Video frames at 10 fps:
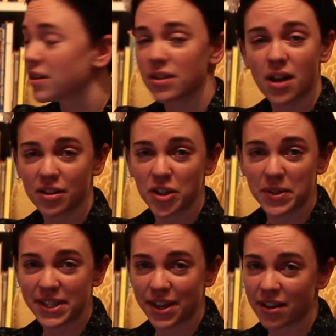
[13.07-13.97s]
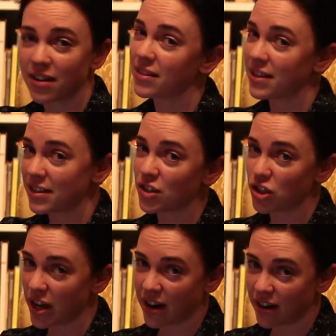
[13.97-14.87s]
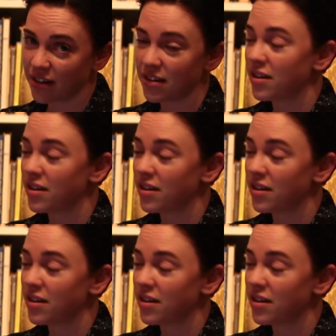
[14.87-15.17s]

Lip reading: talk to us here in this chair